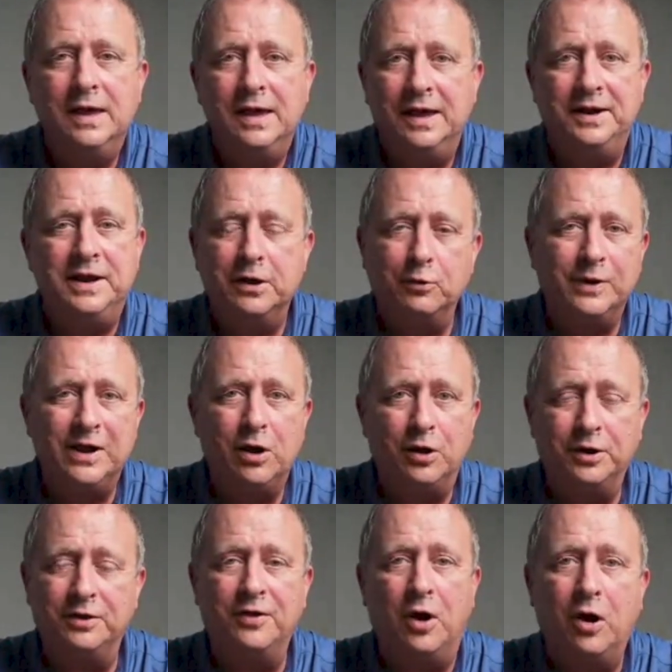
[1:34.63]
And here we are
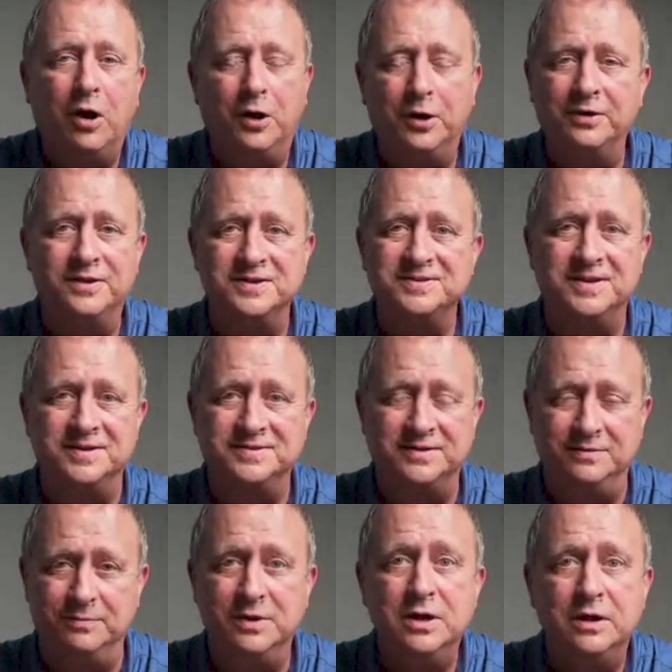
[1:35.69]
to the heart of the
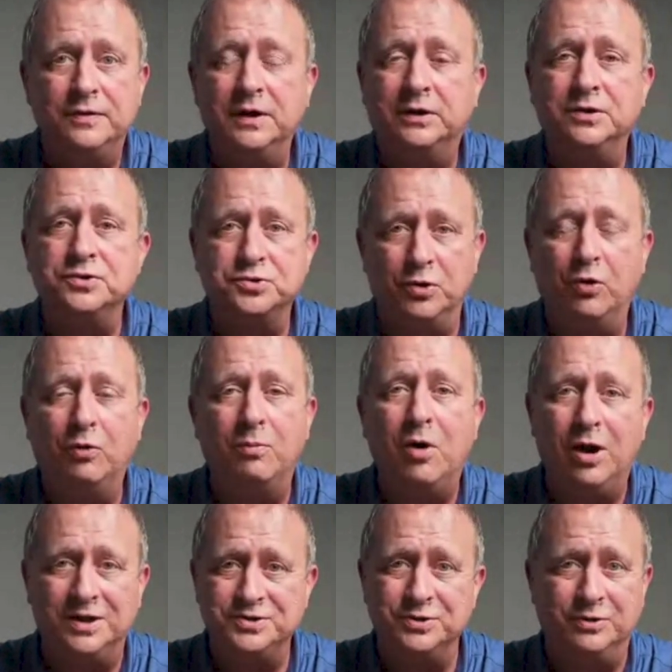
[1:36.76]
system, the control
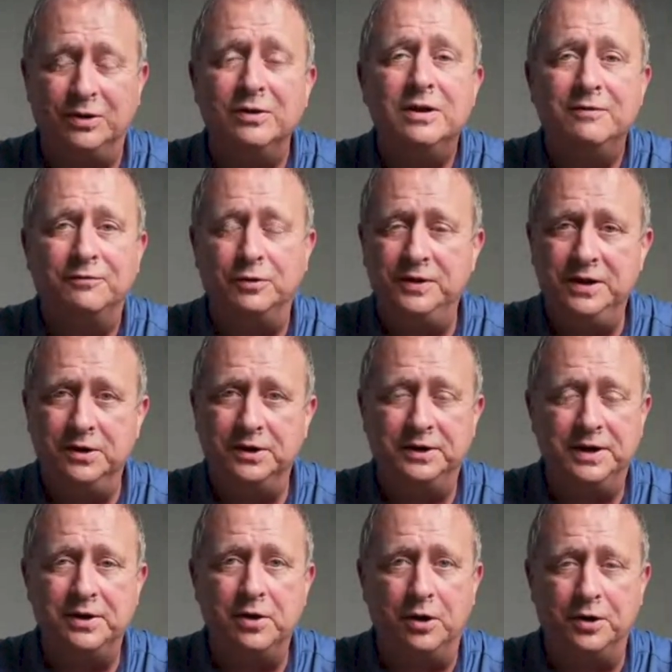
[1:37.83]
module for the
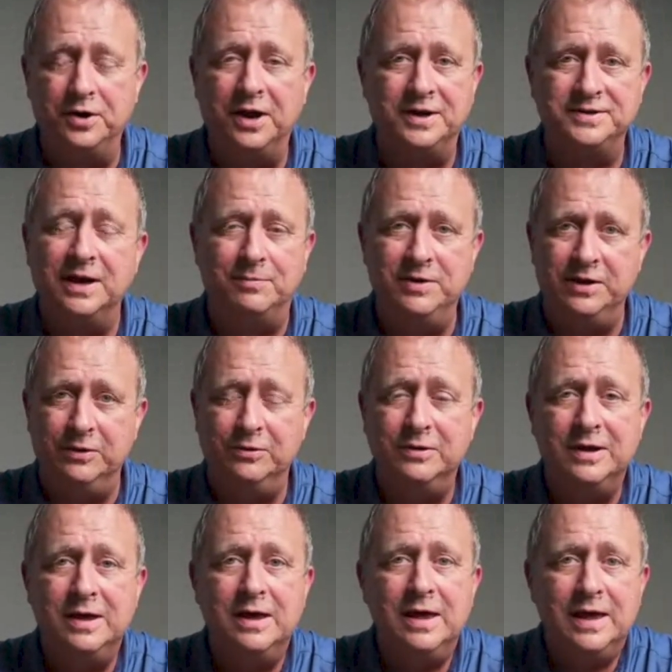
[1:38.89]
Uniden R9W.
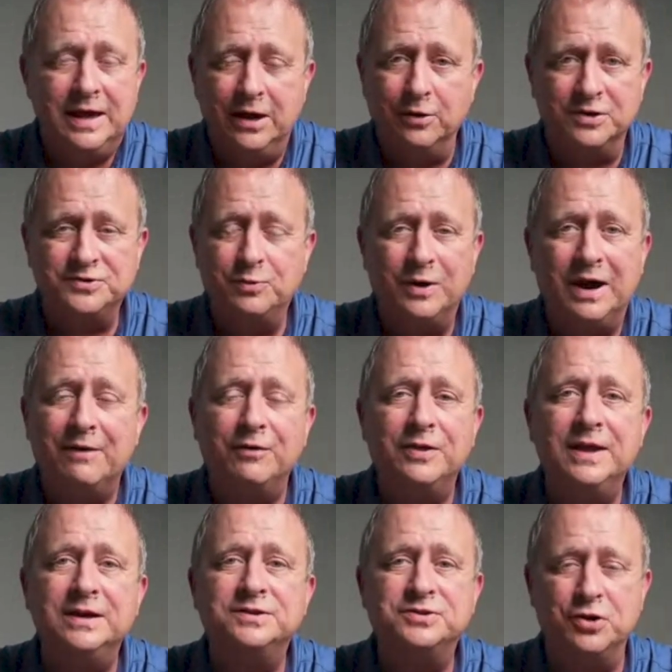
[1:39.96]
Here is where
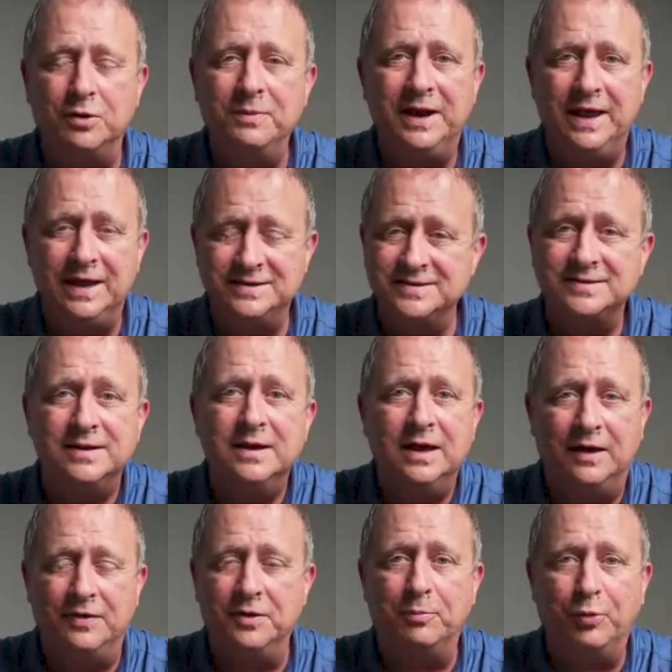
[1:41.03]
everything terminates
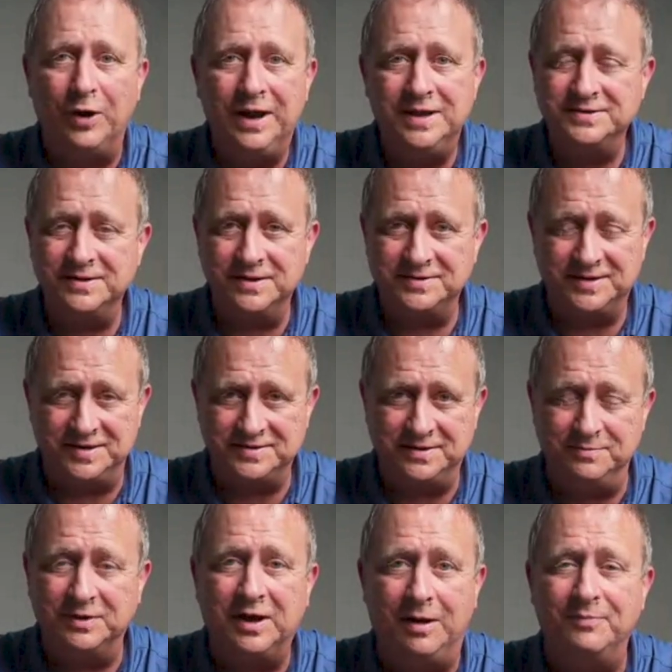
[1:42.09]
and the brains of the
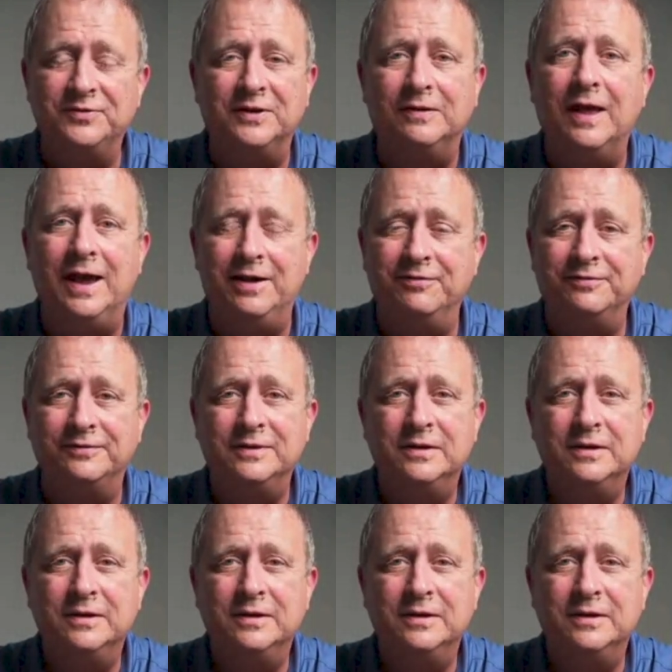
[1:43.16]
system come to life.